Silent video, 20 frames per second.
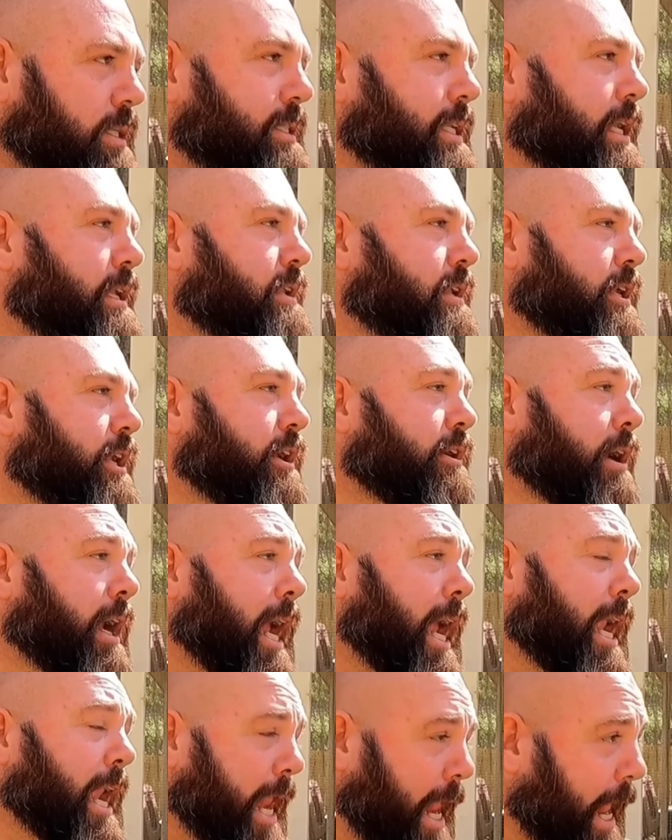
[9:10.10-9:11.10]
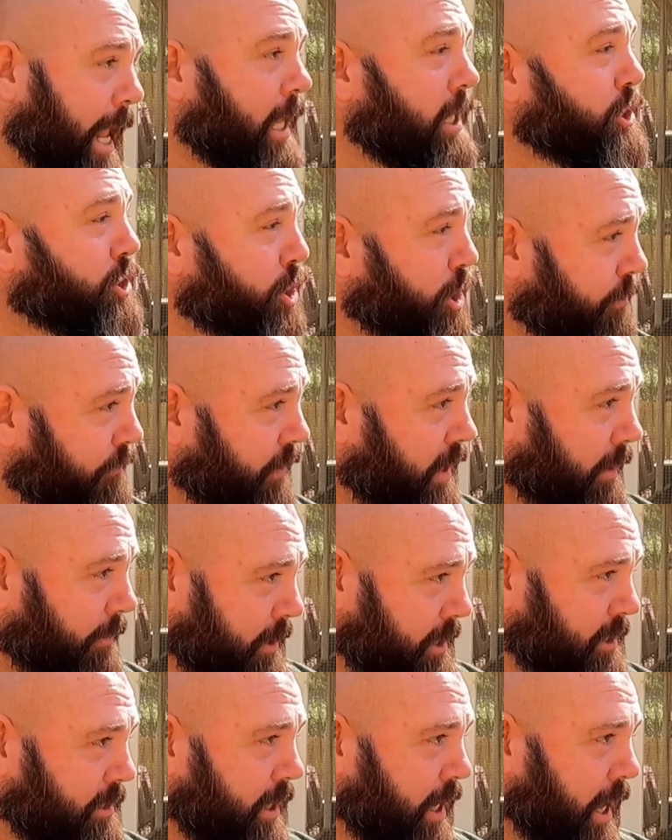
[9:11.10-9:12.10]
Because then, you know, an injured
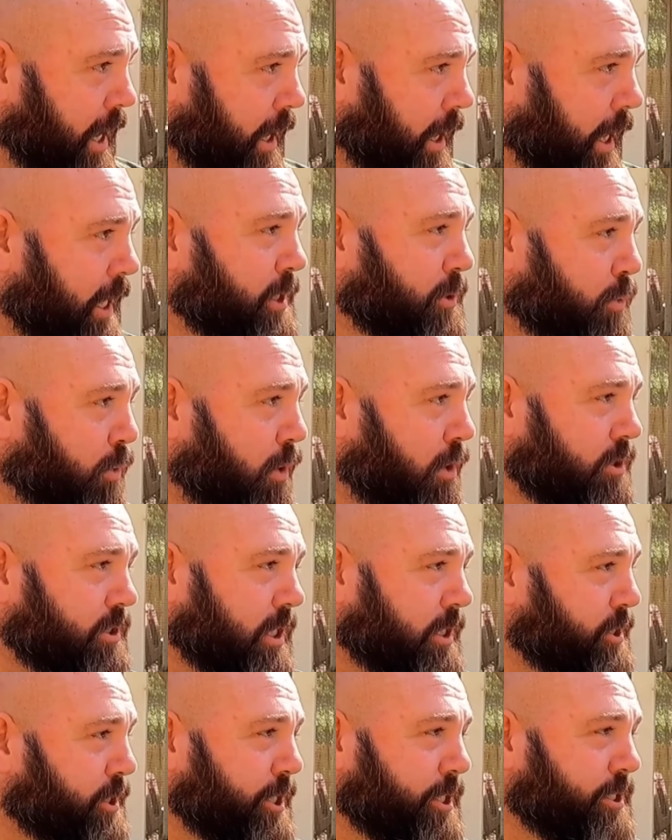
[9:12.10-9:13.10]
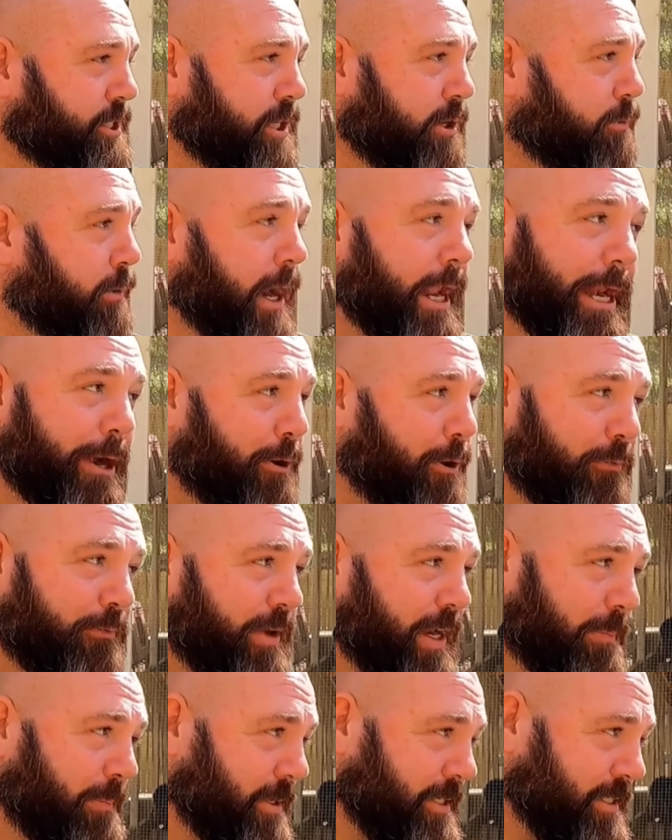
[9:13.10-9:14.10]
venomous snake is worse than just a regular old
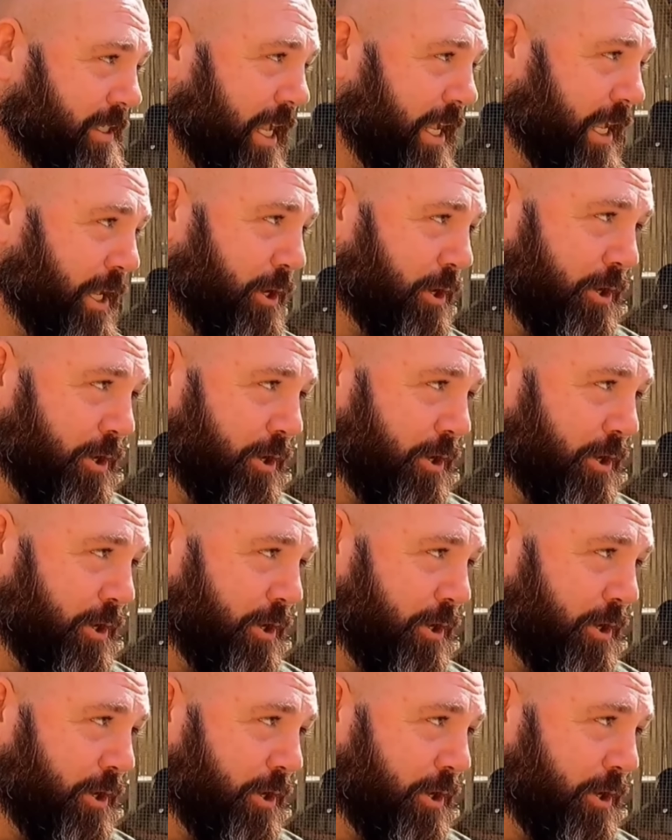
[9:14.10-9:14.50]
venomous snake